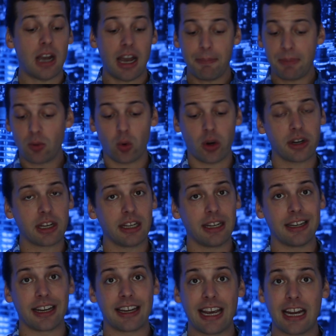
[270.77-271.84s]
I've been working
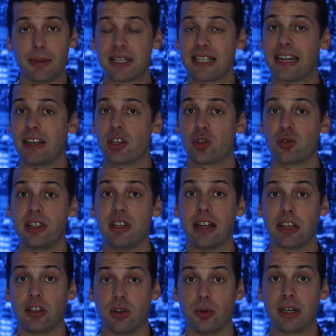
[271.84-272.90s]
in the cannabis industry,
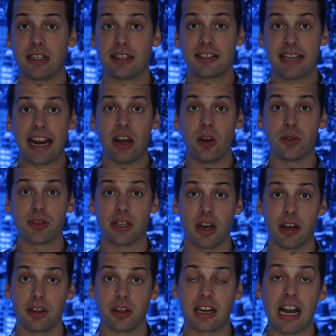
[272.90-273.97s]
like doing sales and
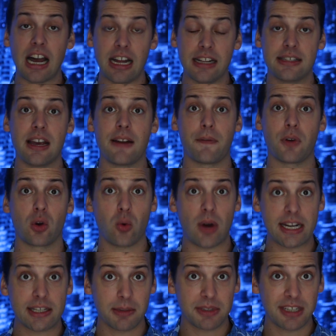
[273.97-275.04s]
other content for
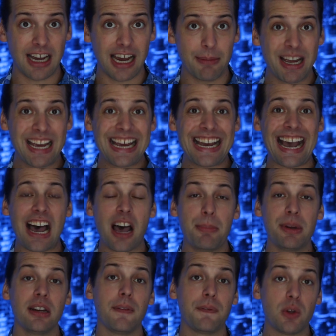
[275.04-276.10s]
quite some time. I've
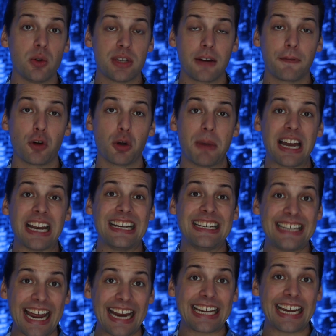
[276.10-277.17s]
been infusing for about a
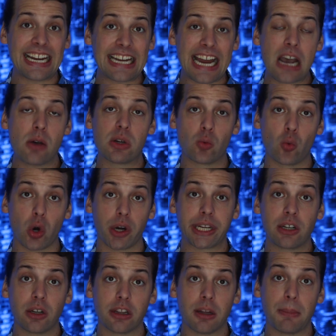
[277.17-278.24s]
decade now and
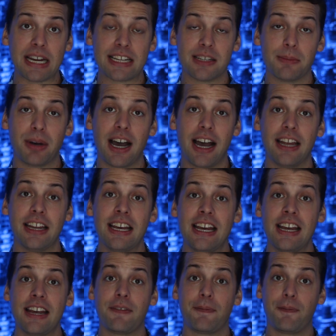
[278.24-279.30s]
working on the Mason Pot
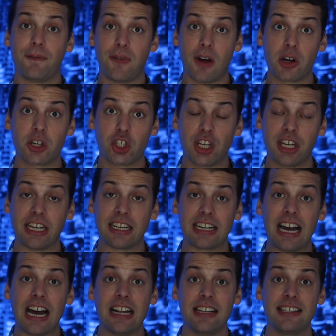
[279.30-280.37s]
function and
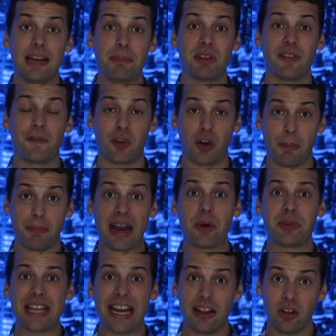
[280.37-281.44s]
concept for
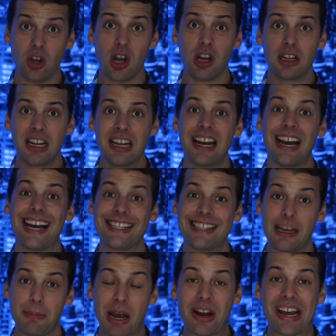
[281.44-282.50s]
about that long. I'd
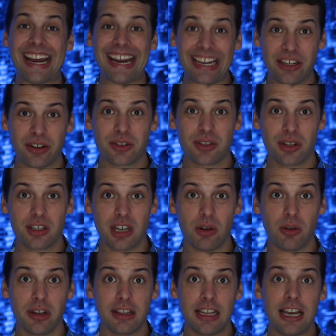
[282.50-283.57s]
say about 8 years or
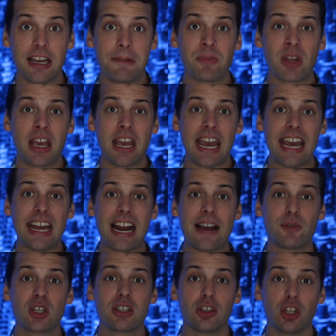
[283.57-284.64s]
so on that. And
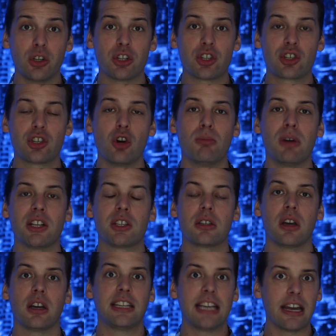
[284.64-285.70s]
I've just learned so much.
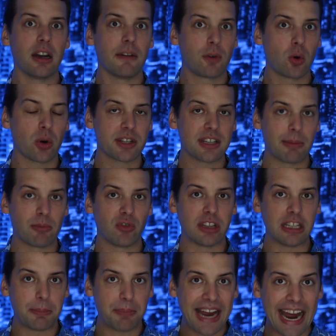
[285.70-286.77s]
Again, of course, I'm
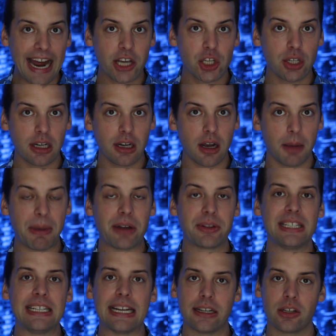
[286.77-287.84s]
really passionate about
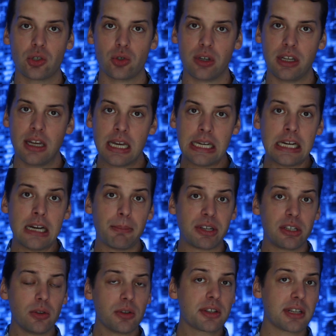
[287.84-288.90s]
the industry, but
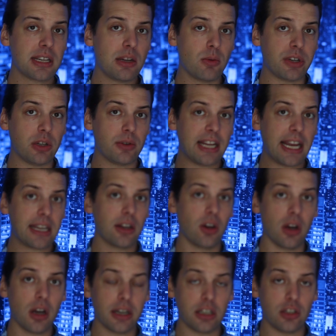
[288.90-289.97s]
you'll see when you take it
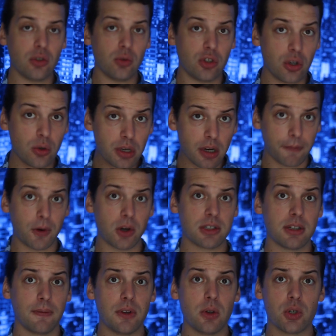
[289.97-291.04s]
on and you do your first
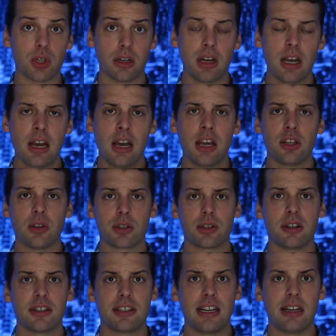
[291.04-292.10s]
infusion, you'll
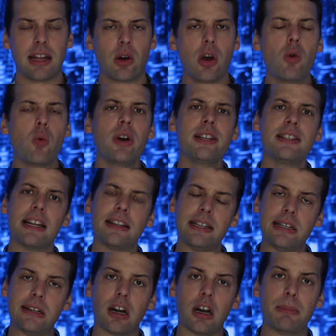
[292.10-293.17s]
start seeing like, oh, what is that
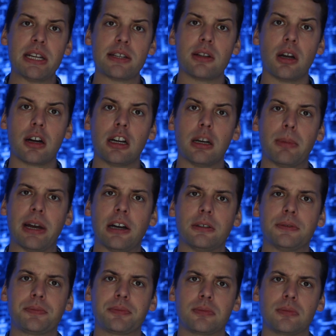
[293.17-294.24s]
decarb he's talking about?